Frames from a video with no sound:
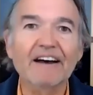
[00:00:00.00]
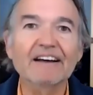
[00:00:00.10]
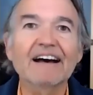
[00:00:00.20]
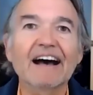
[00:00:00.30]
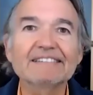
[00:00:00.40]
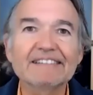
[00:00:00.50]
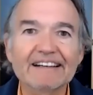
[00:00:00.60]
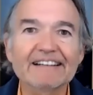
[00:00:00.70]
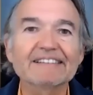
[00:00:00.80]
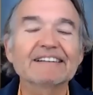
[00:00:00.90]
I did
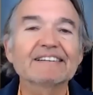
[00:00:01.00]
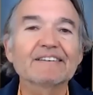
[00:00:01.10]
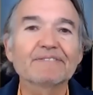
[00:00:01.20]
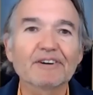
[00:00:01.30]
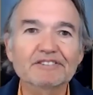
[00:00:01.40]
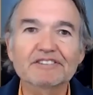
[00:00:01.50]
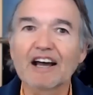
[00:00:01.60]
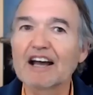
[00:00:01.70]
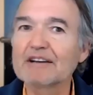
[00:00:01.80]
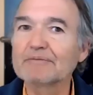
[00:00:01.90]
it the first
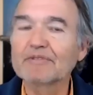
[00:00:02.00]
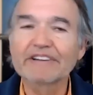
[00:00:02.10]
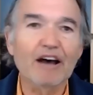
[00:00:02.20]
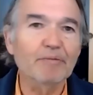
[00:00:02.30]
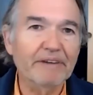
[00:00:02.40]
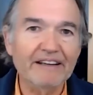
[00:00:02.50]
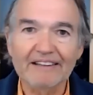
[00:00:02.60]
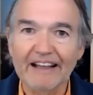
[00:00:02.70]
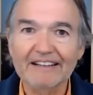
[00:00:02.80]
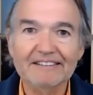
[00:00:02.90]
time without being
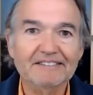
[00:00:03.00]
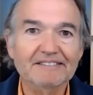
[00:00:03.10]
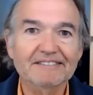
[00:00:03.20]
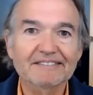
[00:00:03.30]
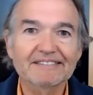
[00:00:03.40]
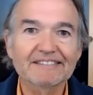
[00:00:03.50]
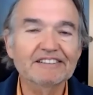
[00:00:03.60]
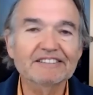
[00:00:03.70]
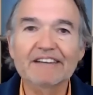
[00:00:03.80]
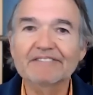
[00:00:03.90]
late. You
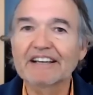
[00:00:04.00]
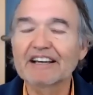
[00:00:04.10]
just have to get